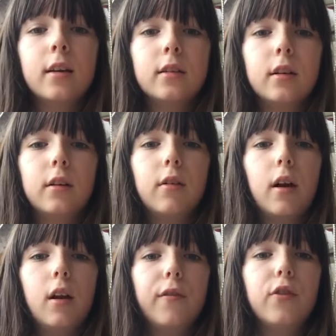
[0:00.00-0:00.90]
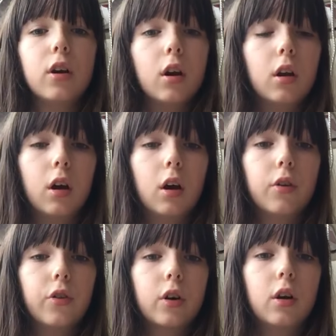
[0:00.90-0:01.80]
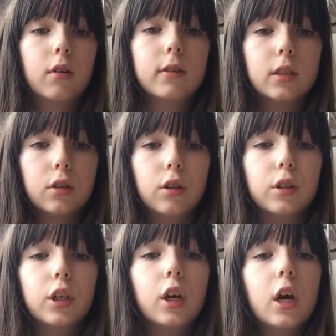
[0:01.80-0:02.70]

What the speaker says: So I love the colour. The colour is good.